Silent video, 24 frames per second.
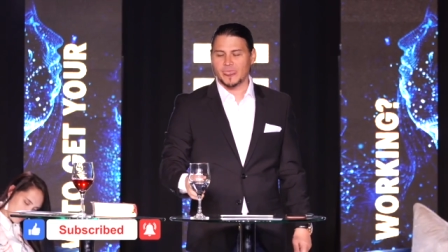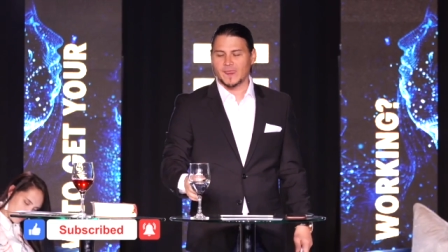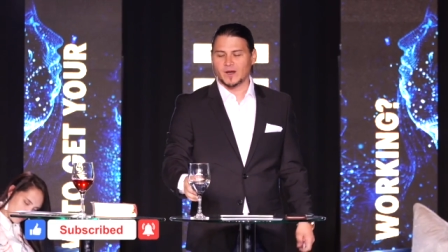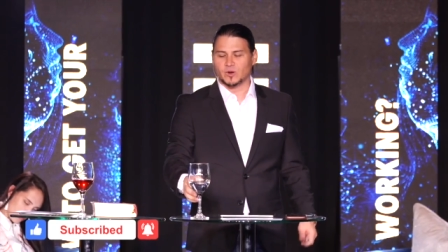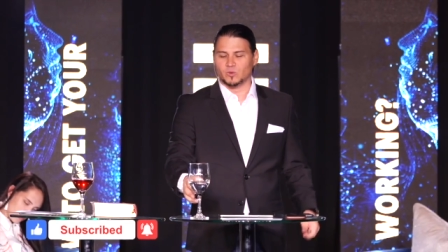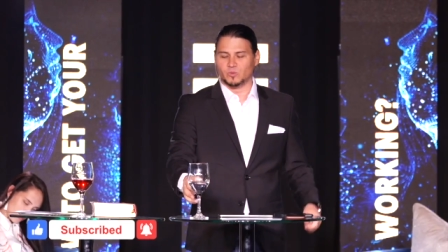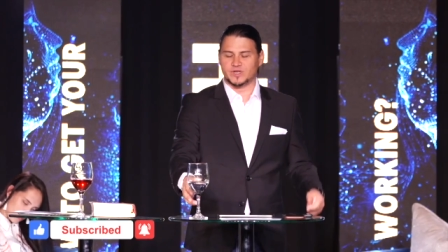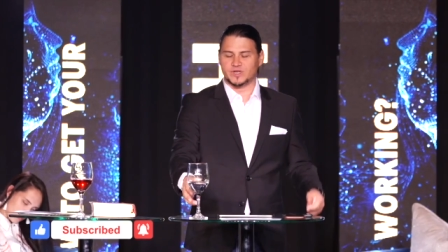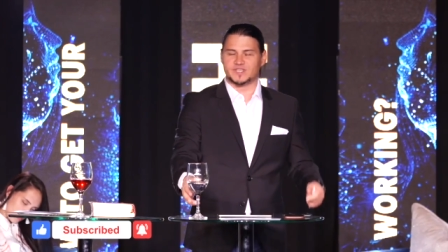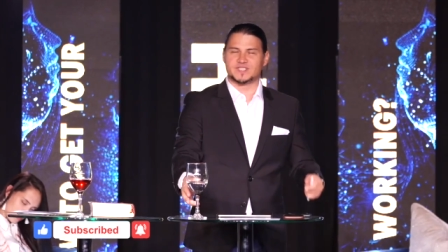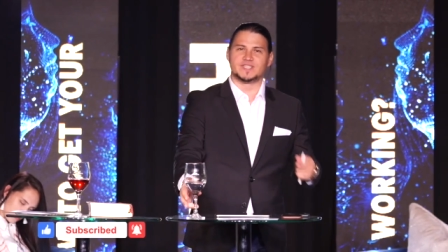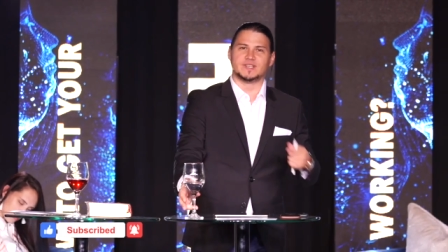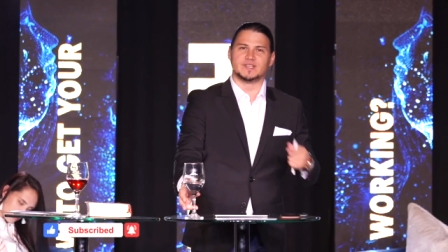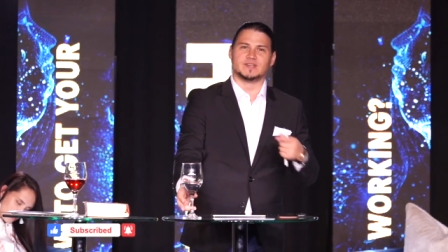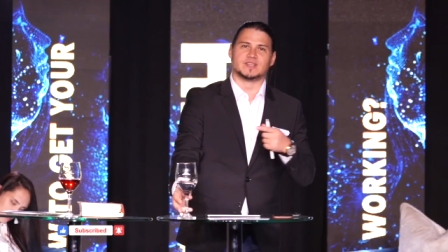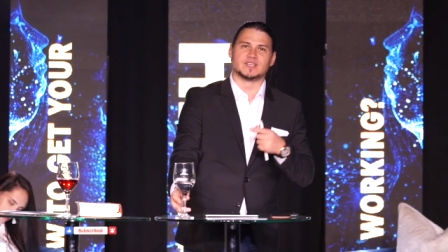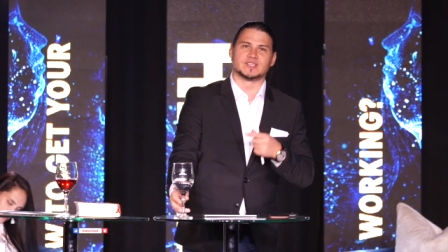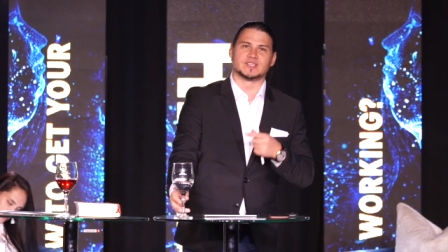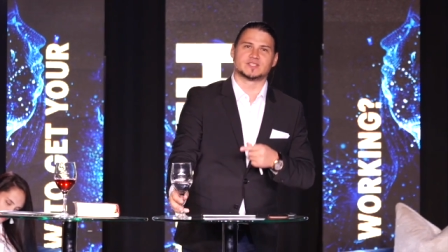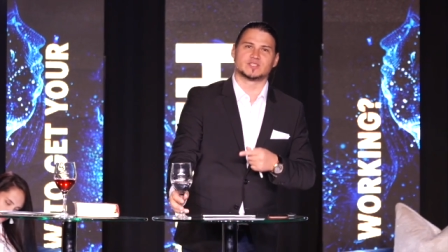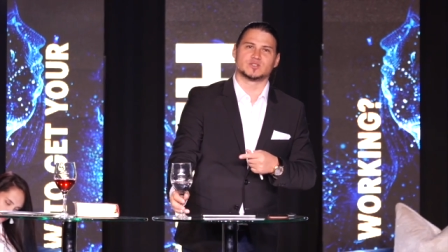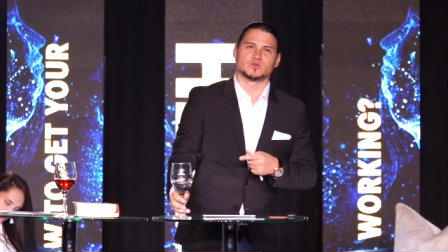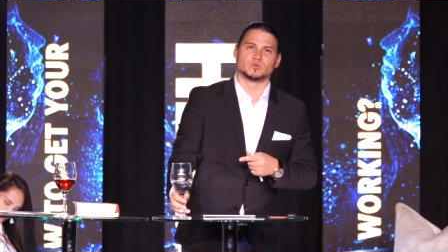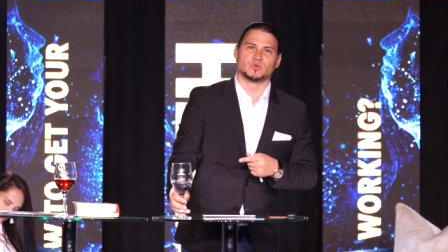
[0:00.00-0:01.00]
We see
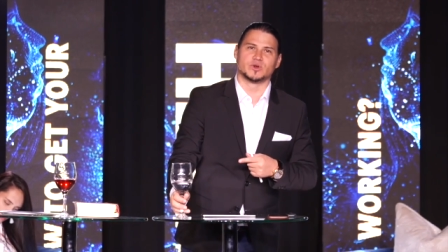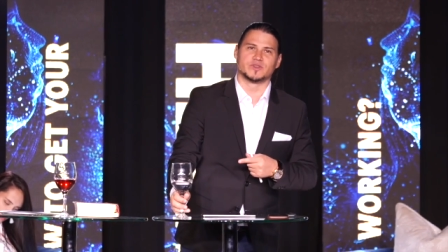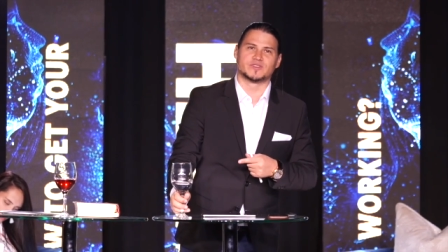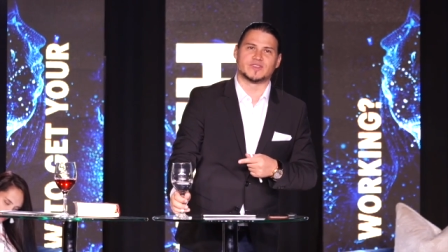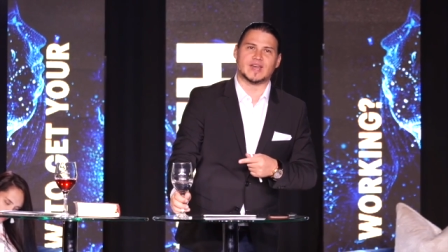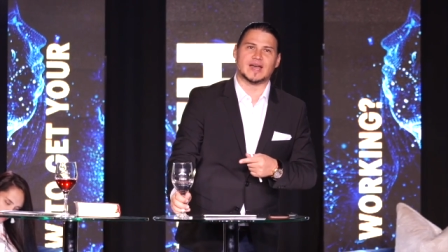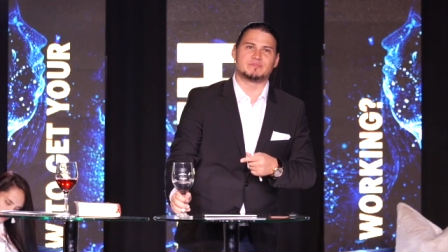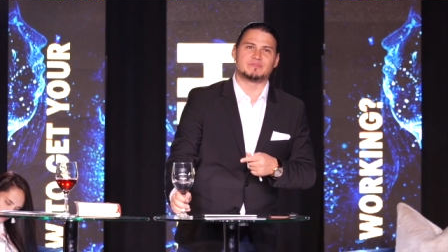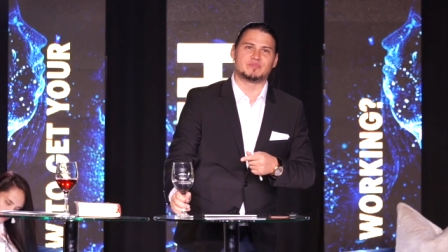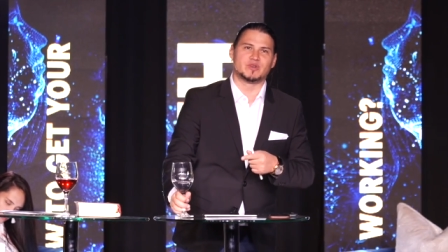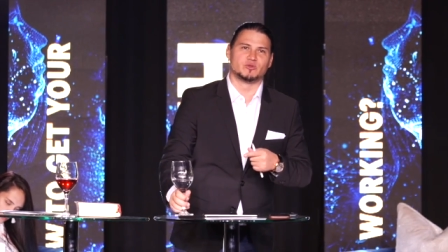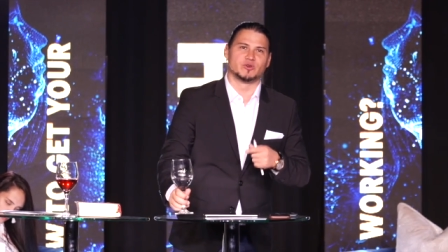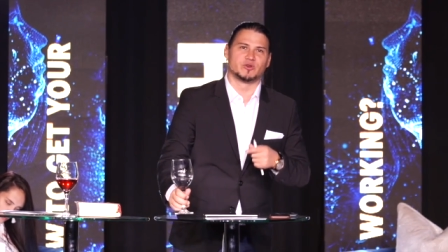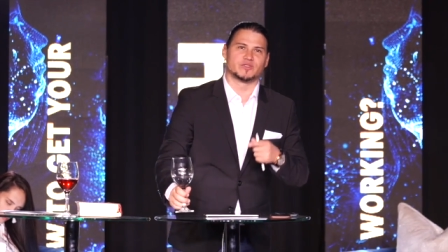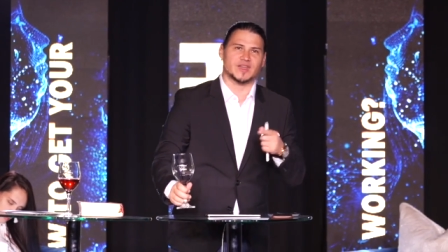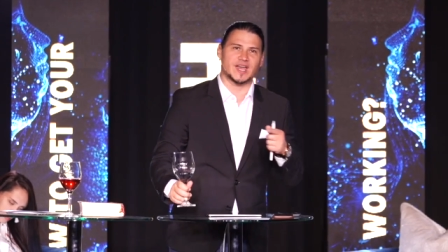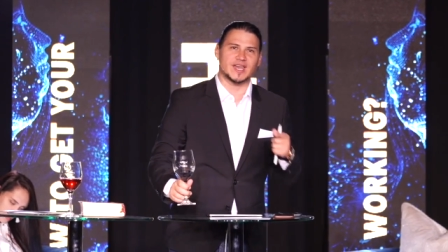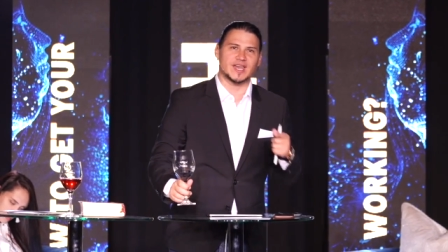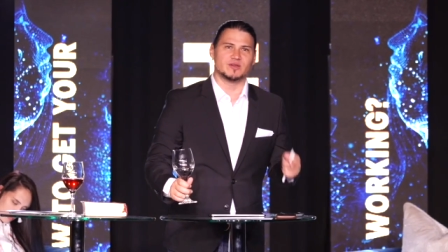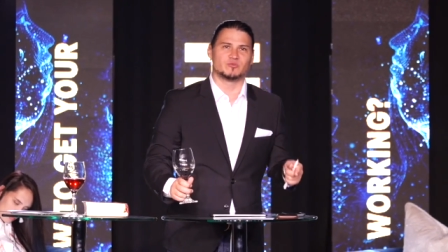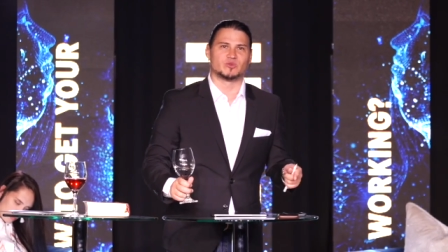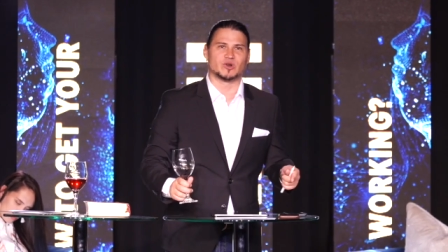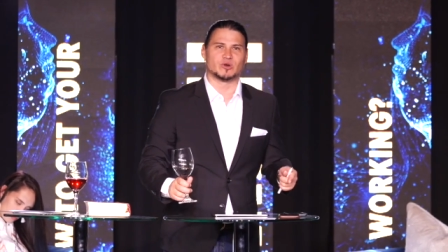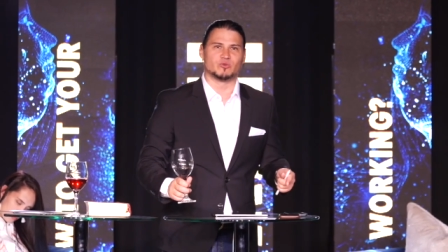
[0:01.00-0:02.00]
this with happening with
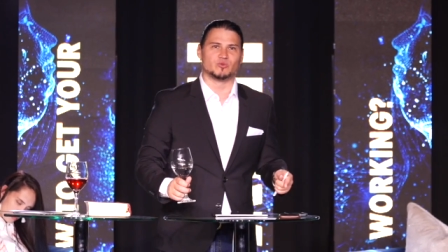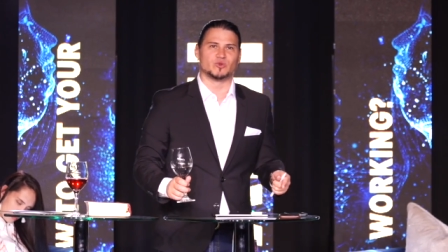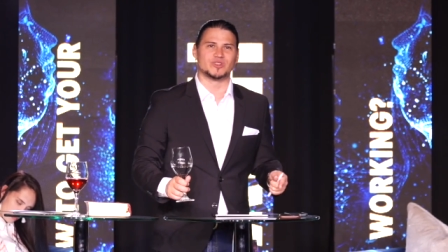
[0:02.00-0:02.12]
Abram.